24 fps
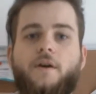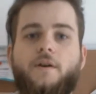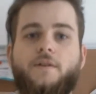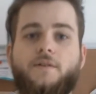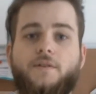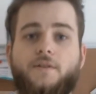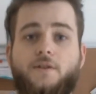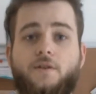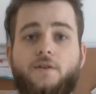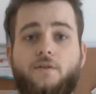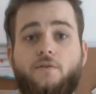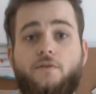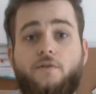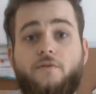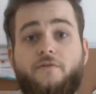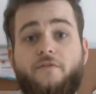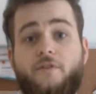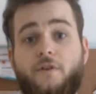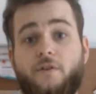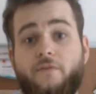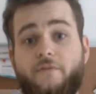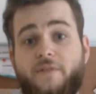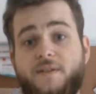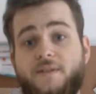So, you've
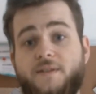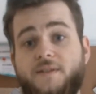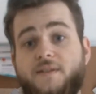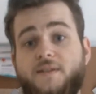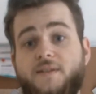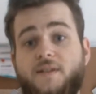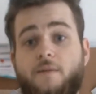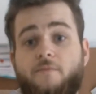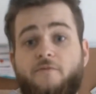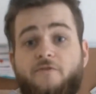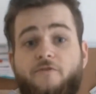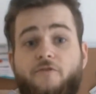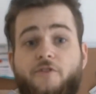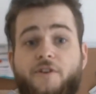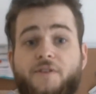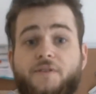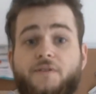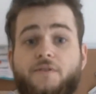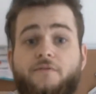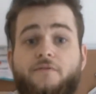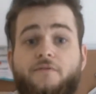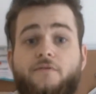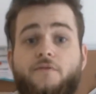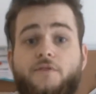convinced some friends
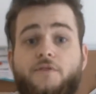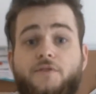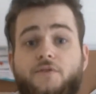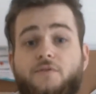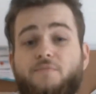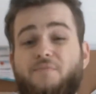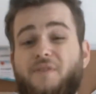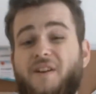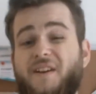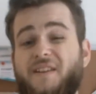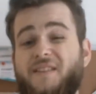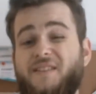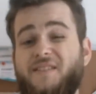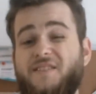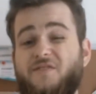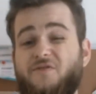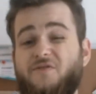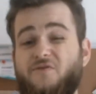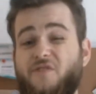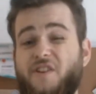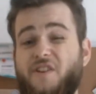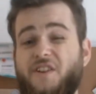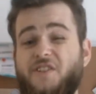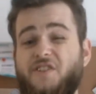of yours to play this
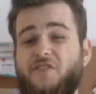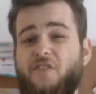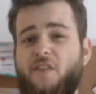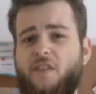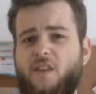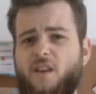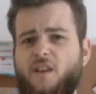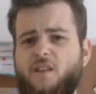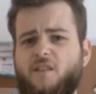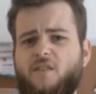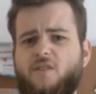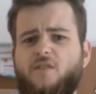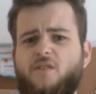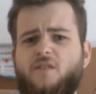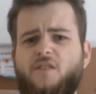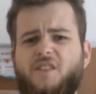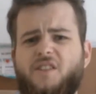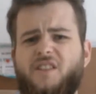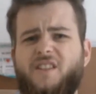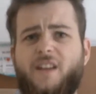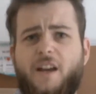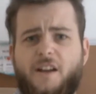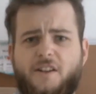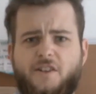strange thing called
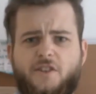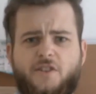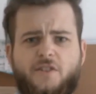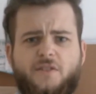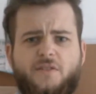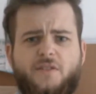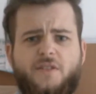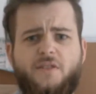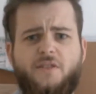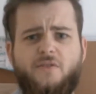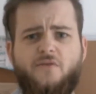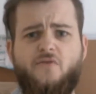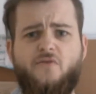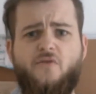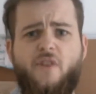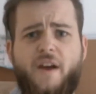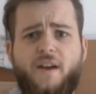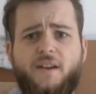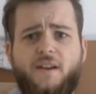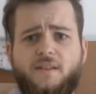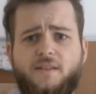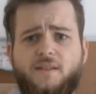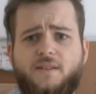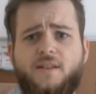Dungeons and
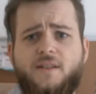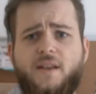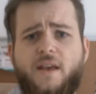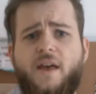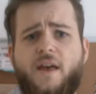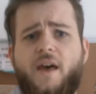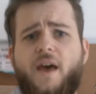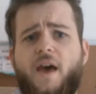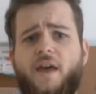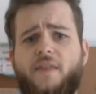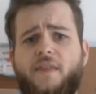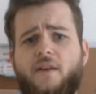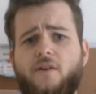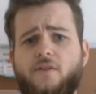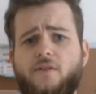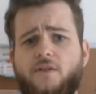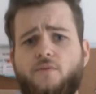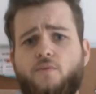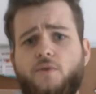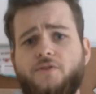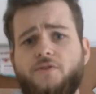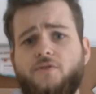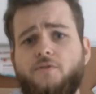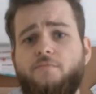Dragons, and now they
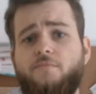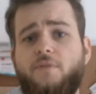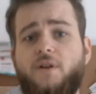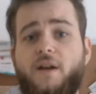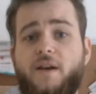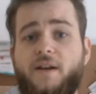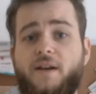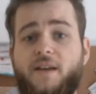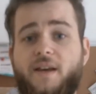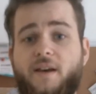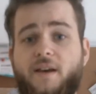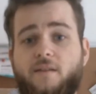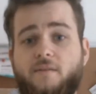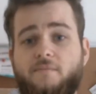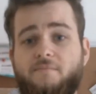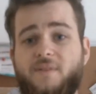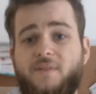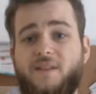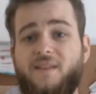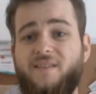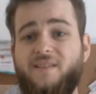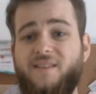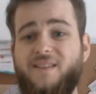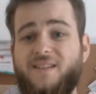want to play again, but
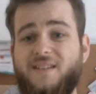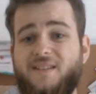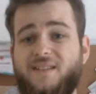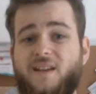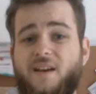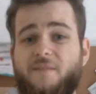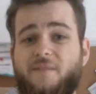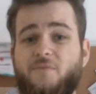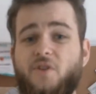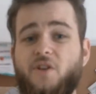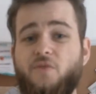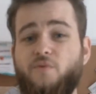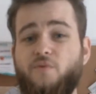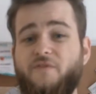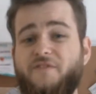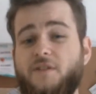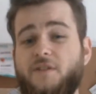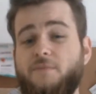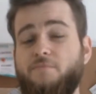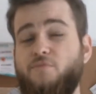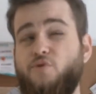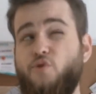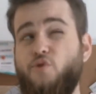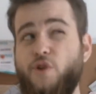this time not with
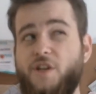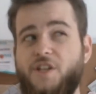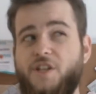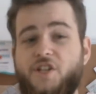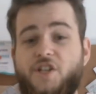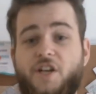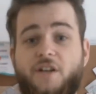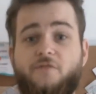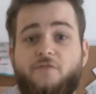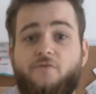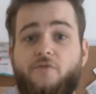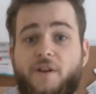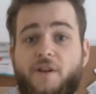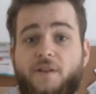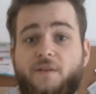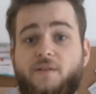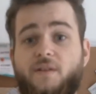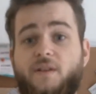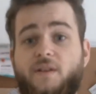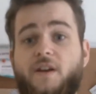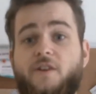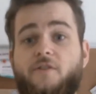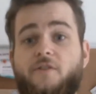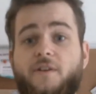some pre-generated
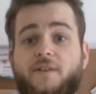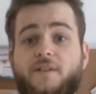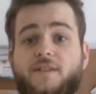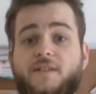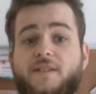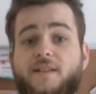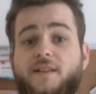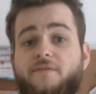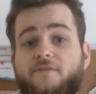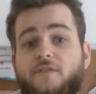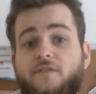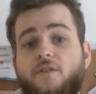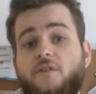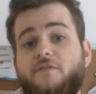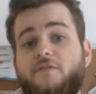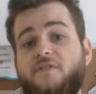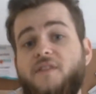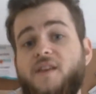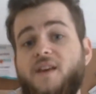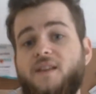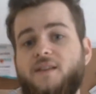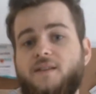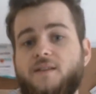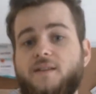characters lifted off
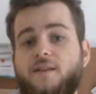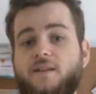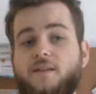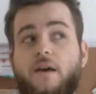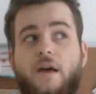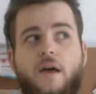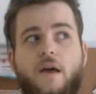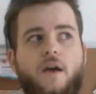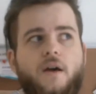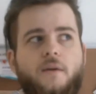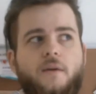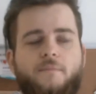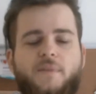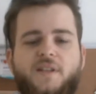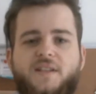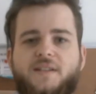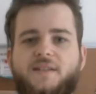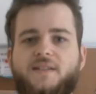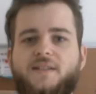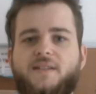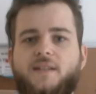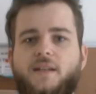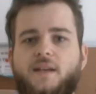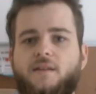the internet, but
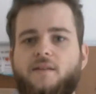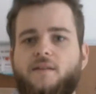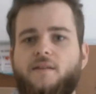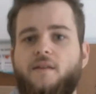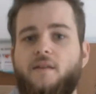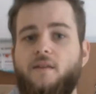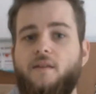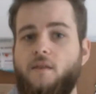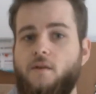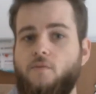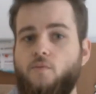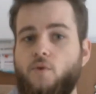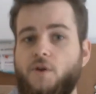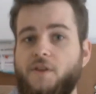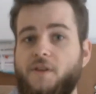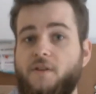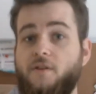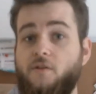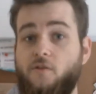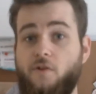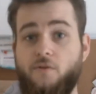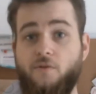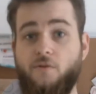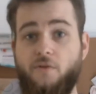instead they want
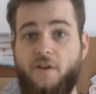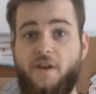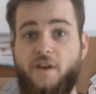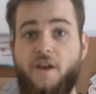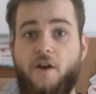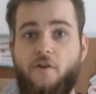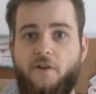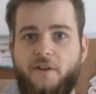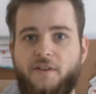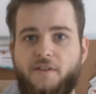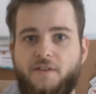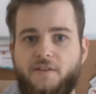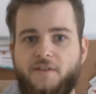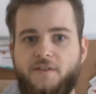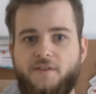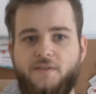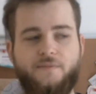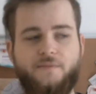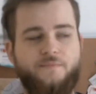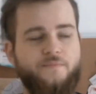their own characters.